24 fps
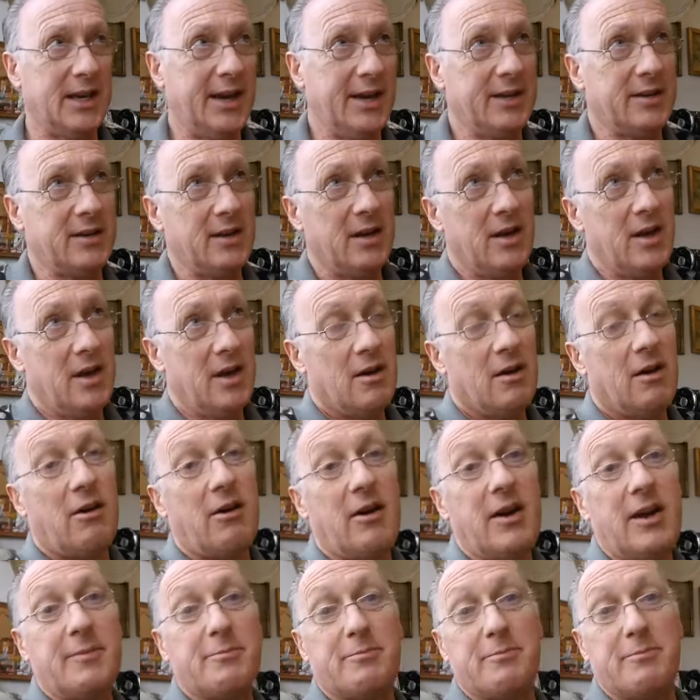And
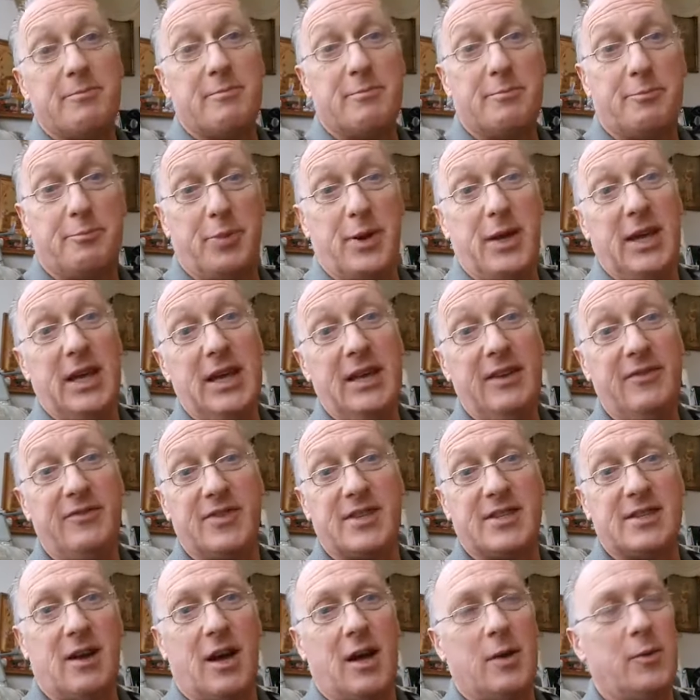I
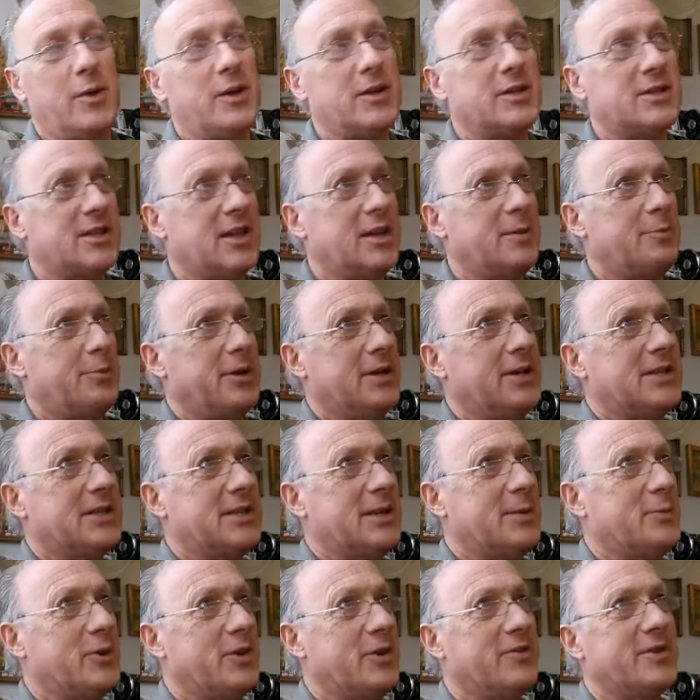won't say piss
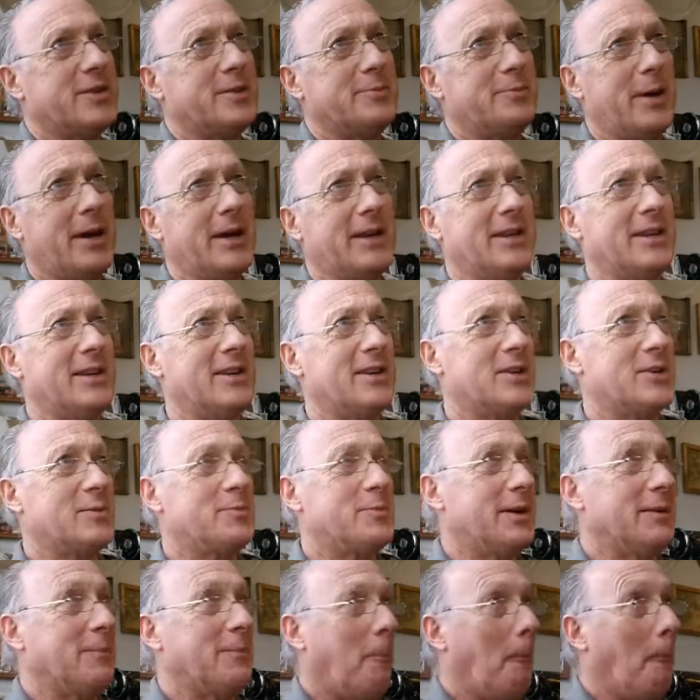someone off, as bad English,
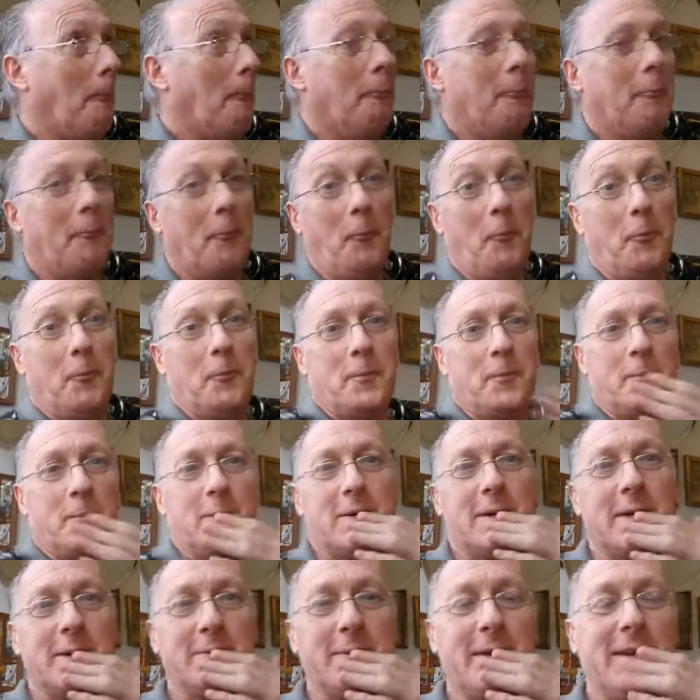but
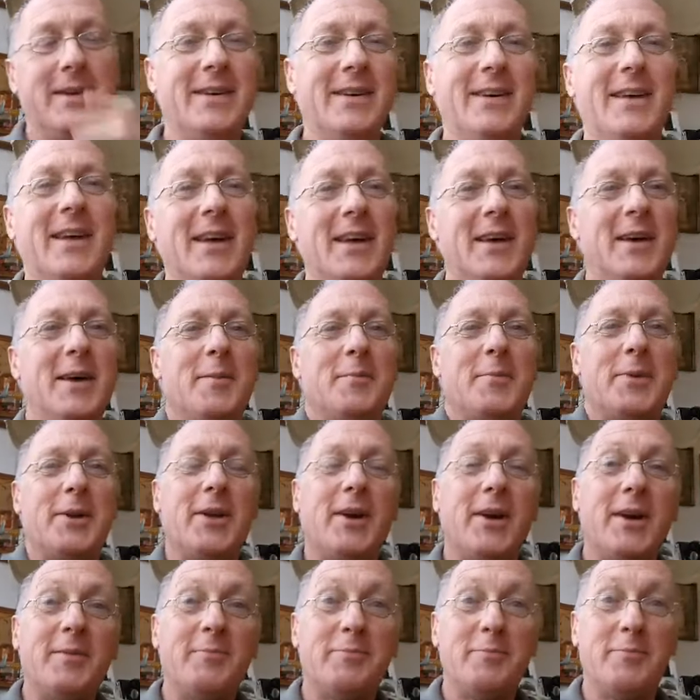excuse me. But
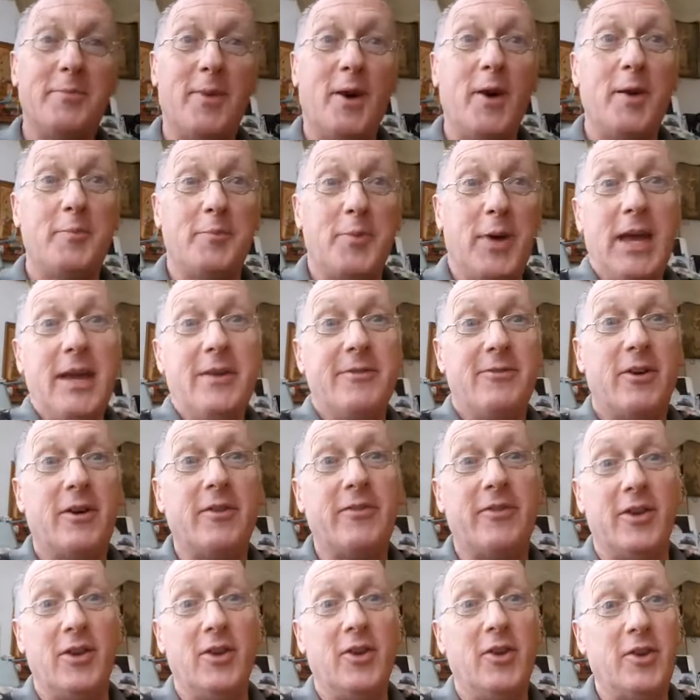I peeve
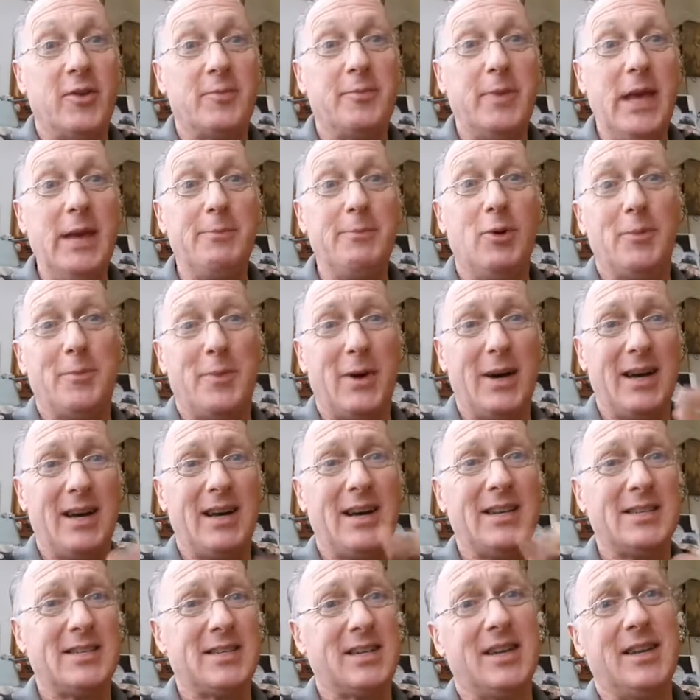off a lot of people by
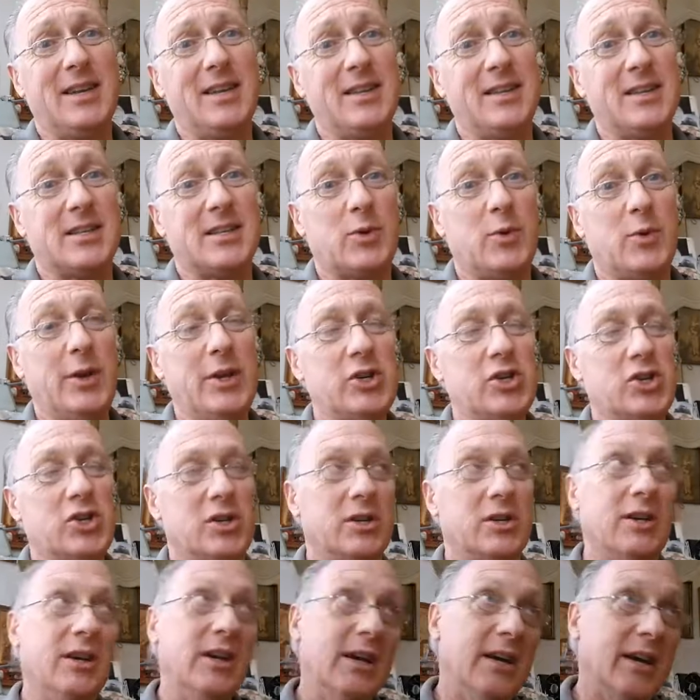asking this
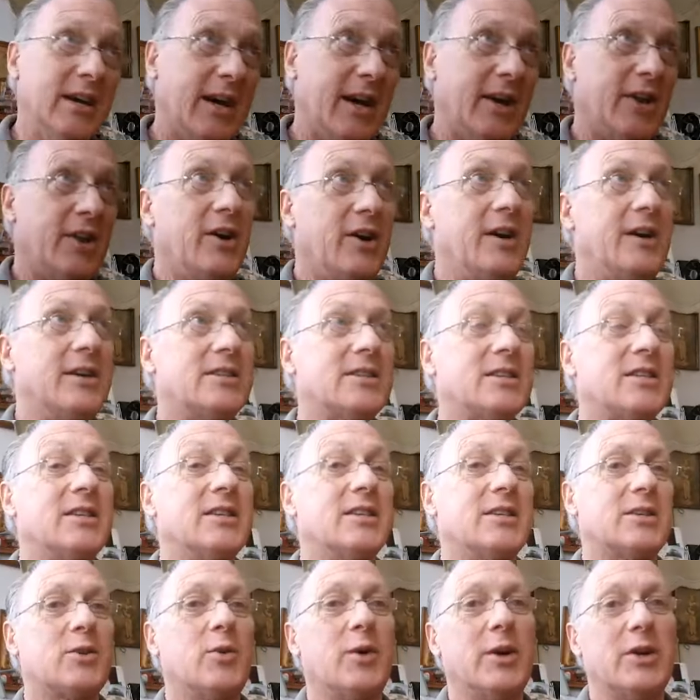question. And I ask
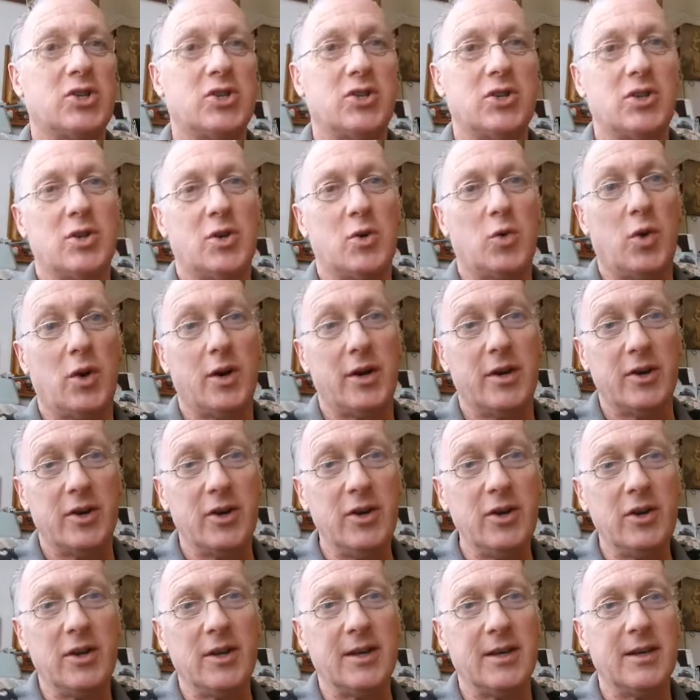this question quite
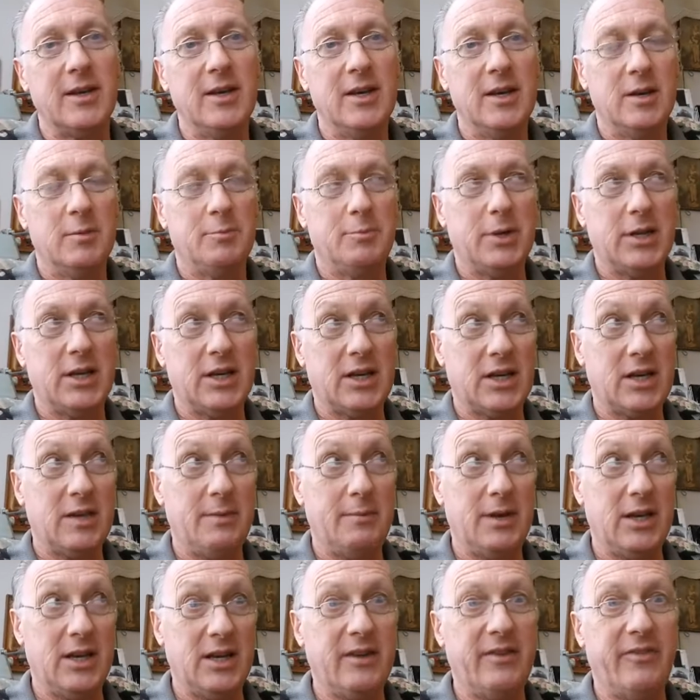early, but it can
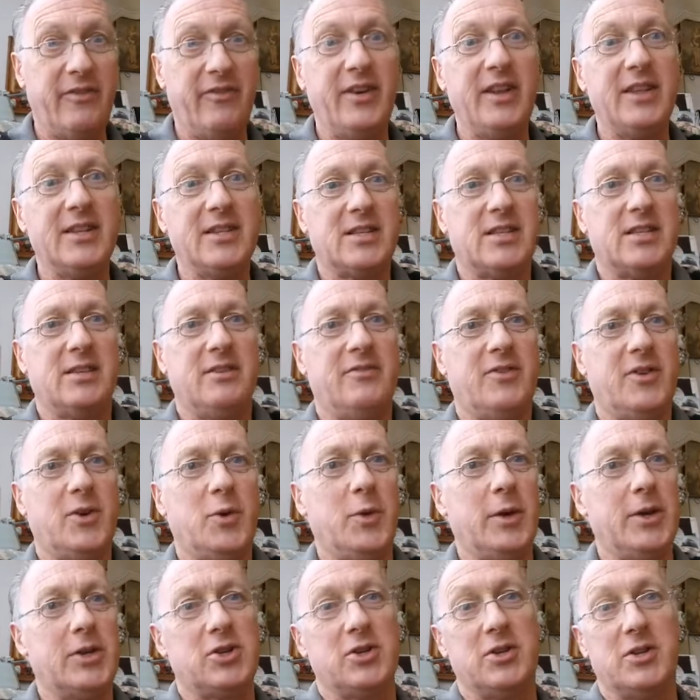be an offensive
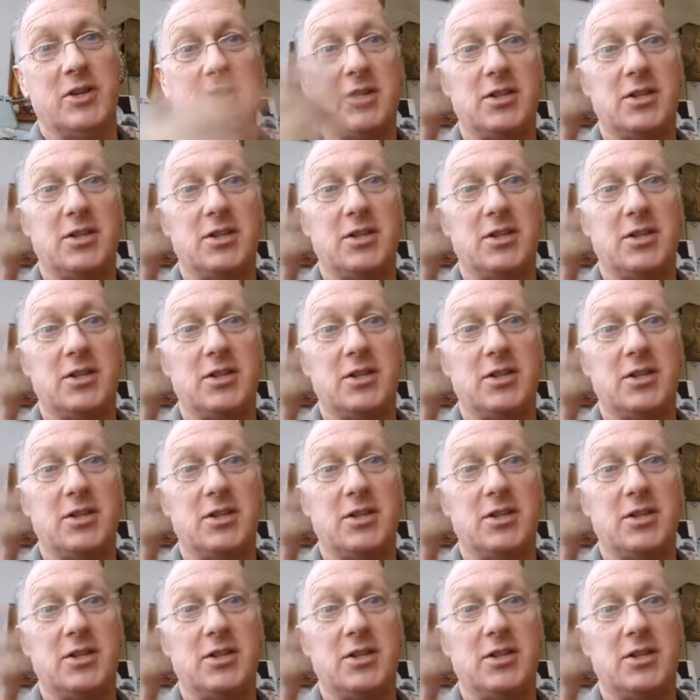question.